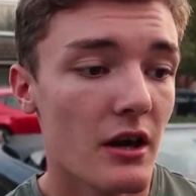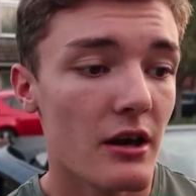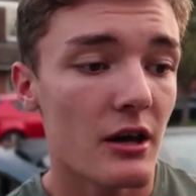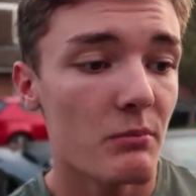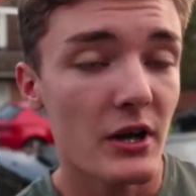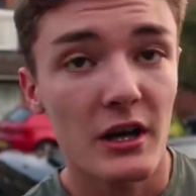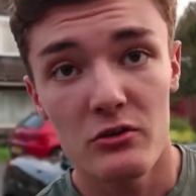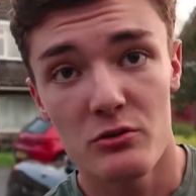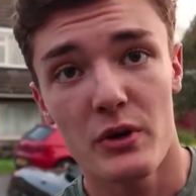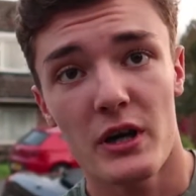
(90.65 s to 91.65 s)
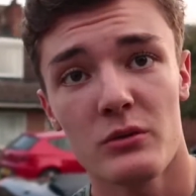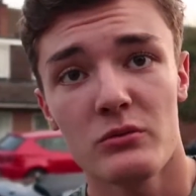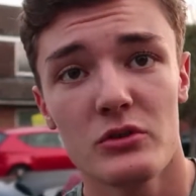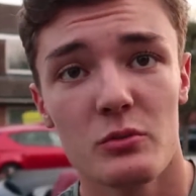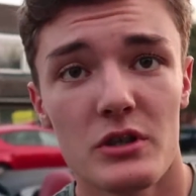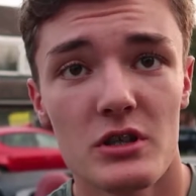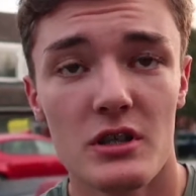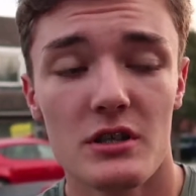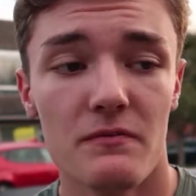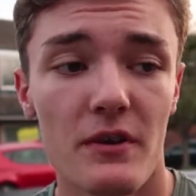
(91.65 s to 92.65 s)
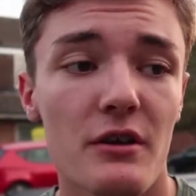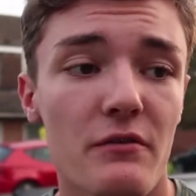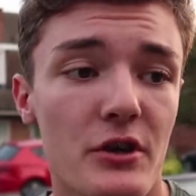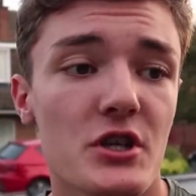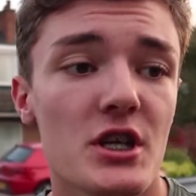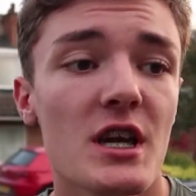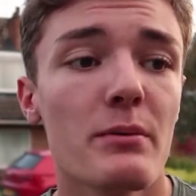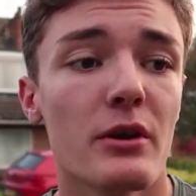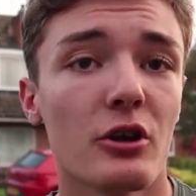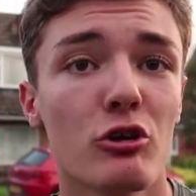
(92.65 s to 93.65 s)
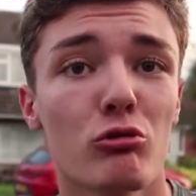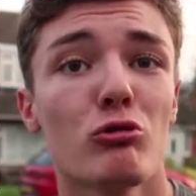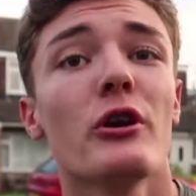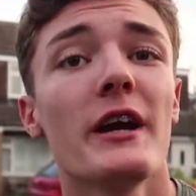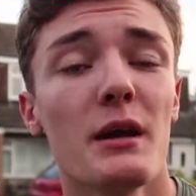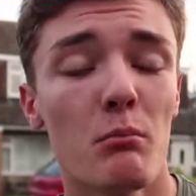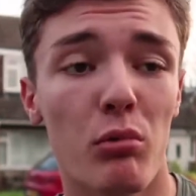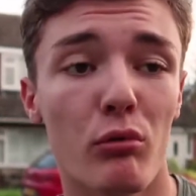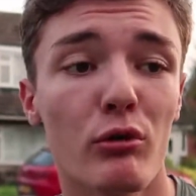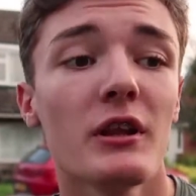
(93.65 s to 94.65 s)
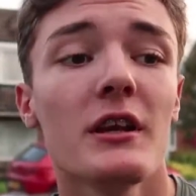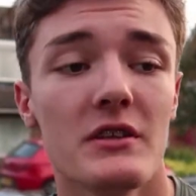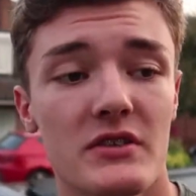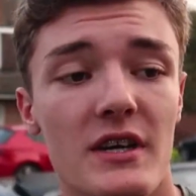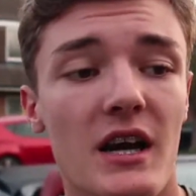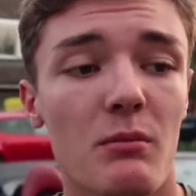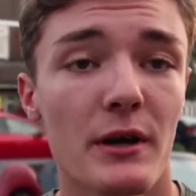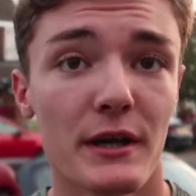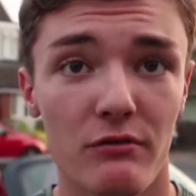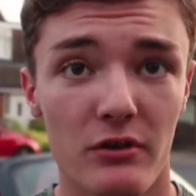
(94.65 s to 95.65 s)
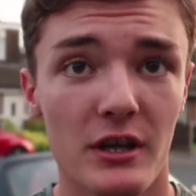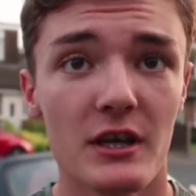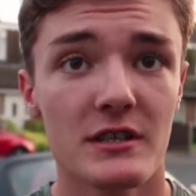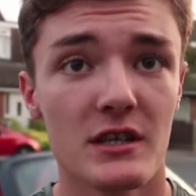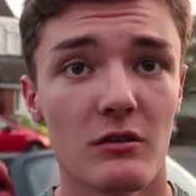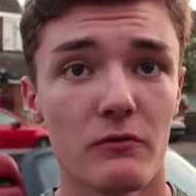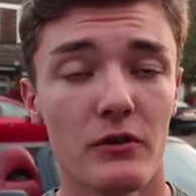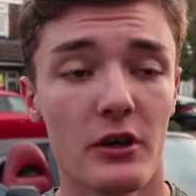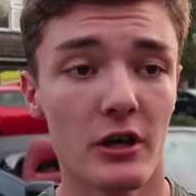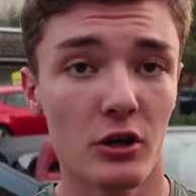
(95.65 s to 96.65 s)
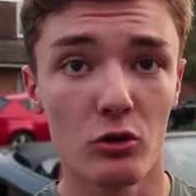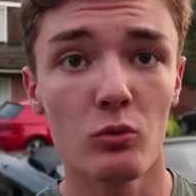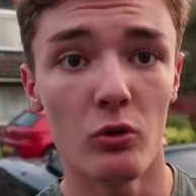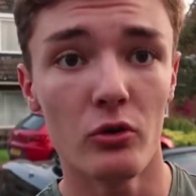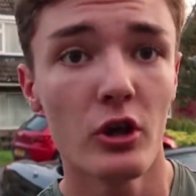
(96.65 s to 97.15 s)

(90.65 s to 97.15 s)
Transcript: £900, which is very, very cheap, and a great, brilliant starter bike if you can get yourself a good one.